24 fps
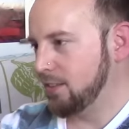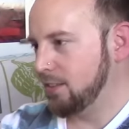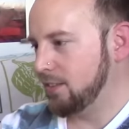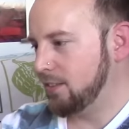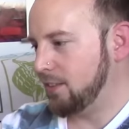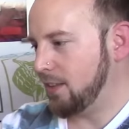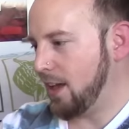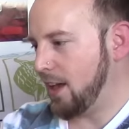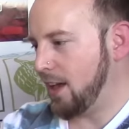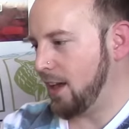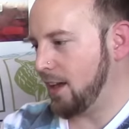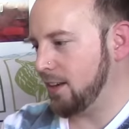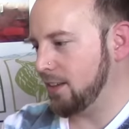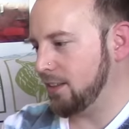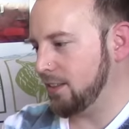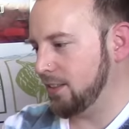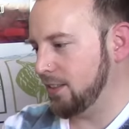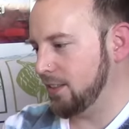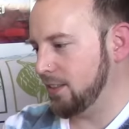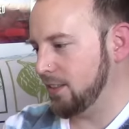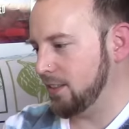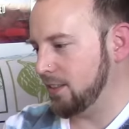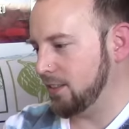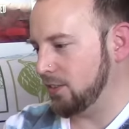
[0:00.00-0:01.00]
That
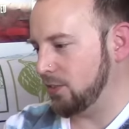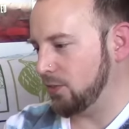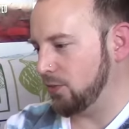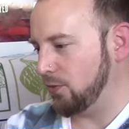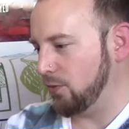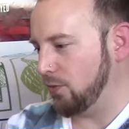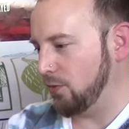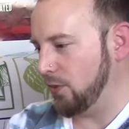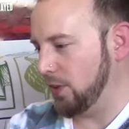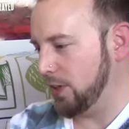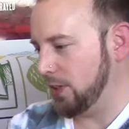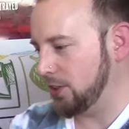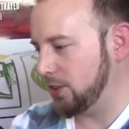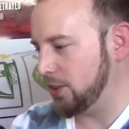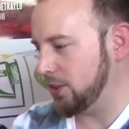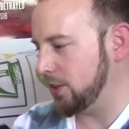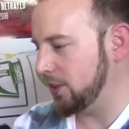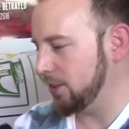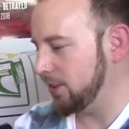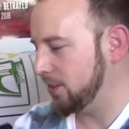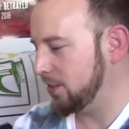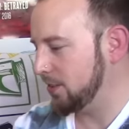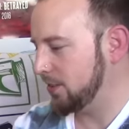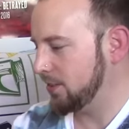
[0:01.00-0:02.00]
is
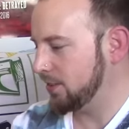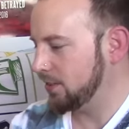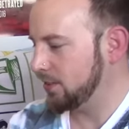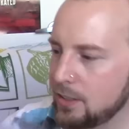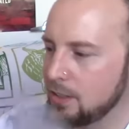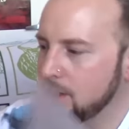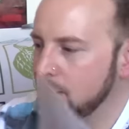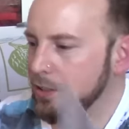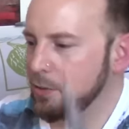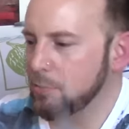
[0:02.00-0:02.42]
vicious.